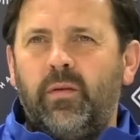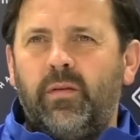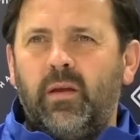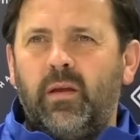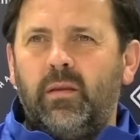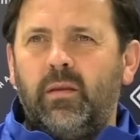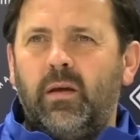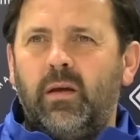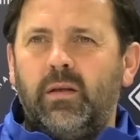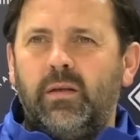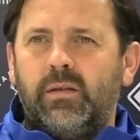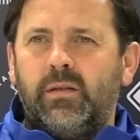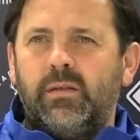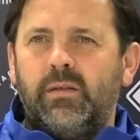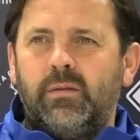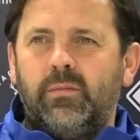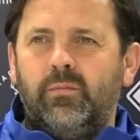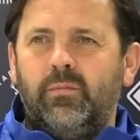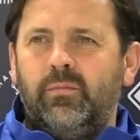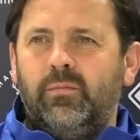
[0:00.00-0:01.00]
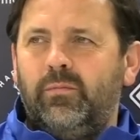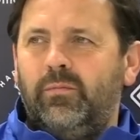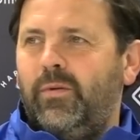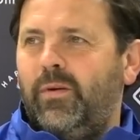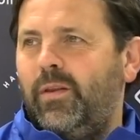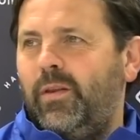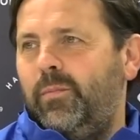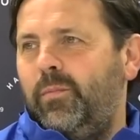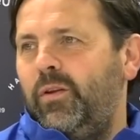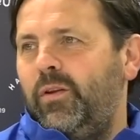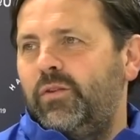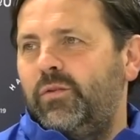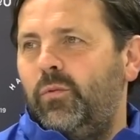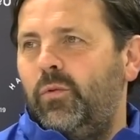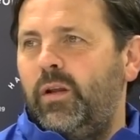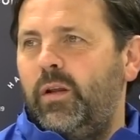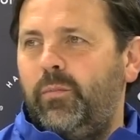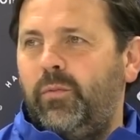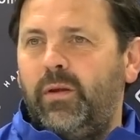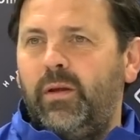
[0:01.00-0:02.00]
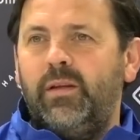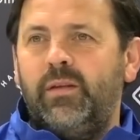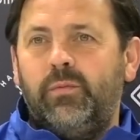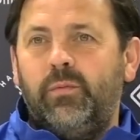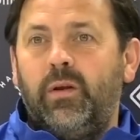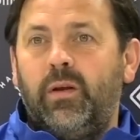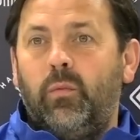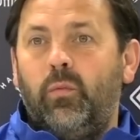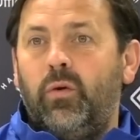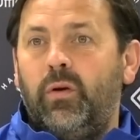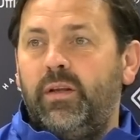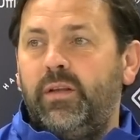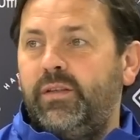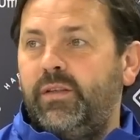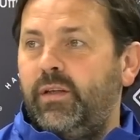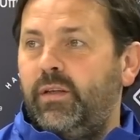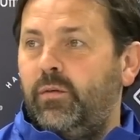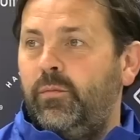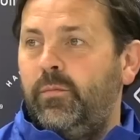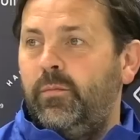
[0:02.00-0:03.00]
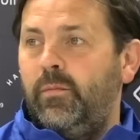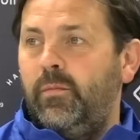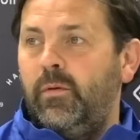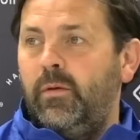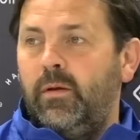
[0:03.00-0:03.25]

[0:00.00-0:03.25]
I think that's where the players want to play. It's where I want to see them.